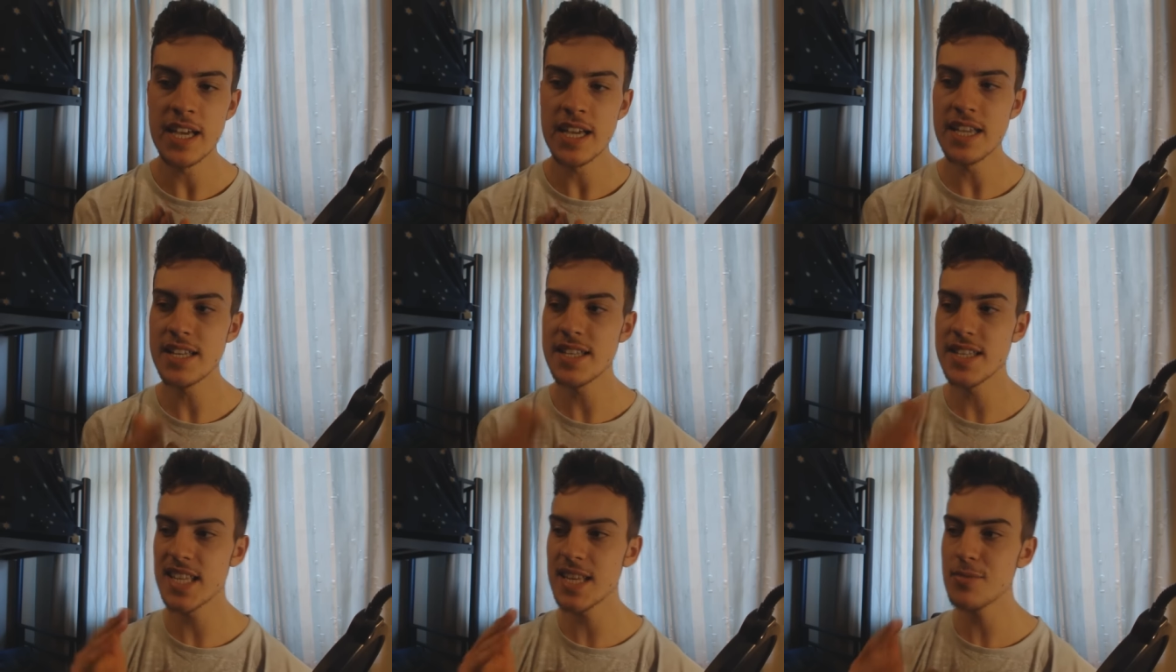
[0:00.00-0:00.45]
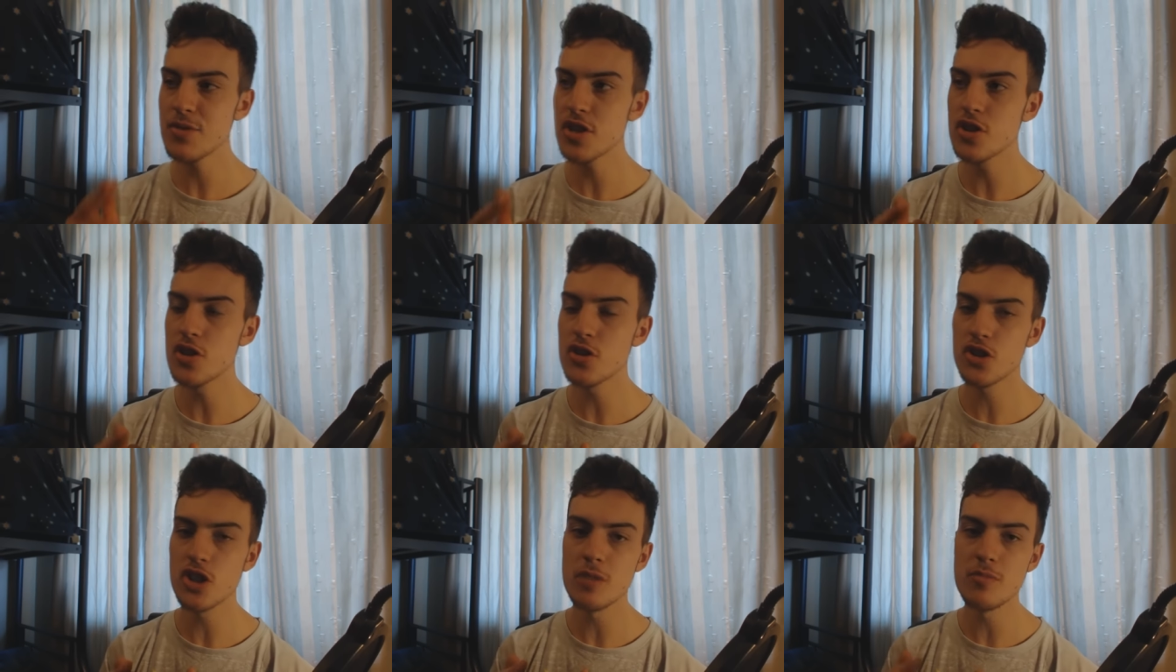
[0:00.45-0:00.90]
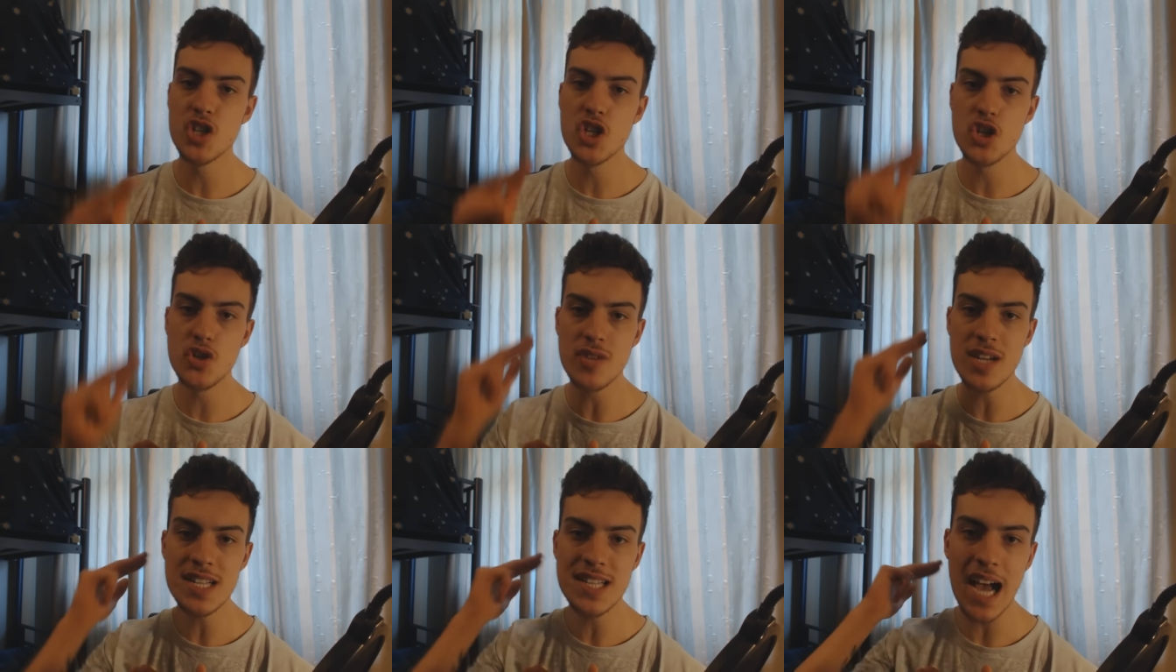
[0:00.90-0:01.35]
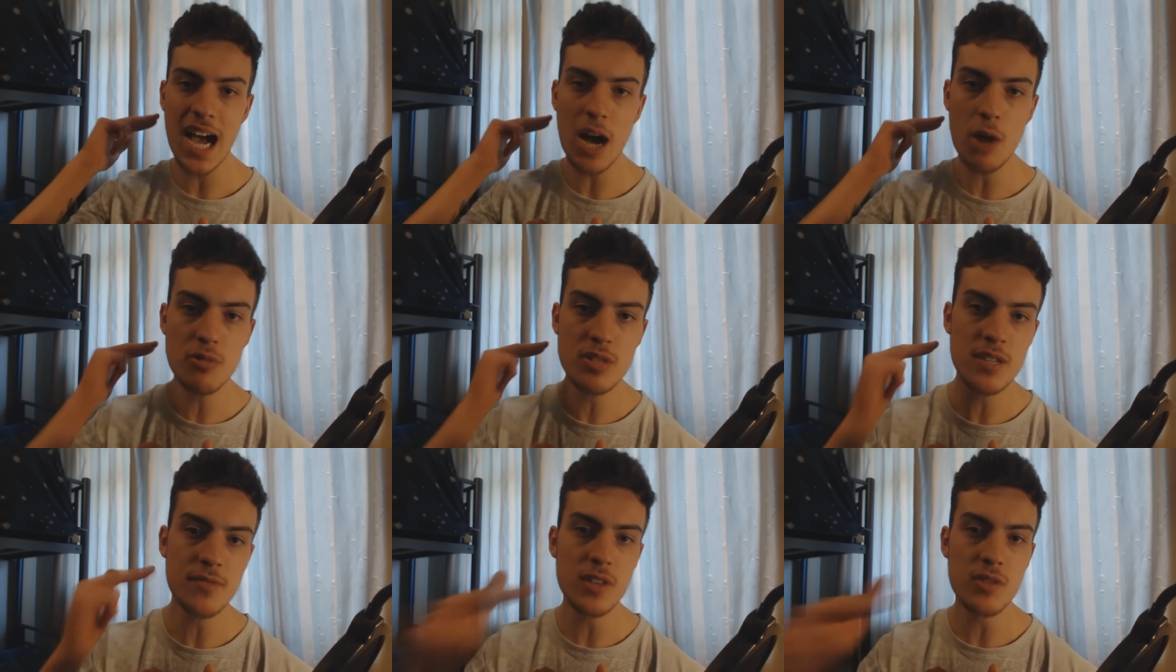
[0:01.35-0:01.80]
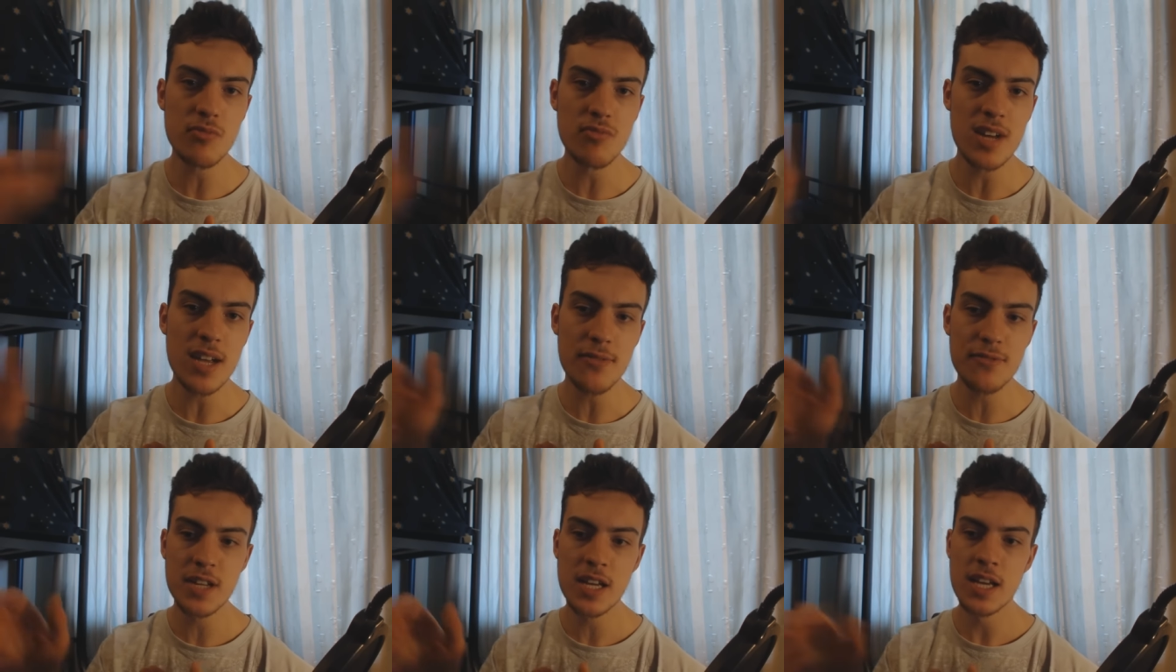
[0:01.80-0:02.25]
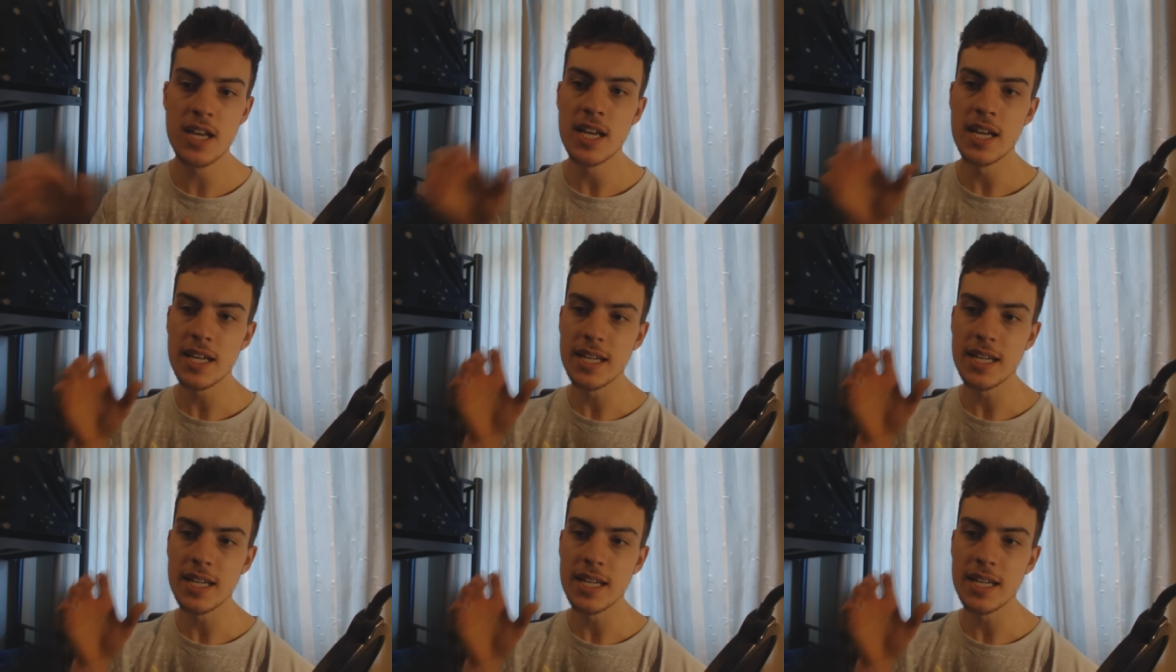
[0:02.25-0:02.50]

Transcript: He seems to just come straight out of the rift,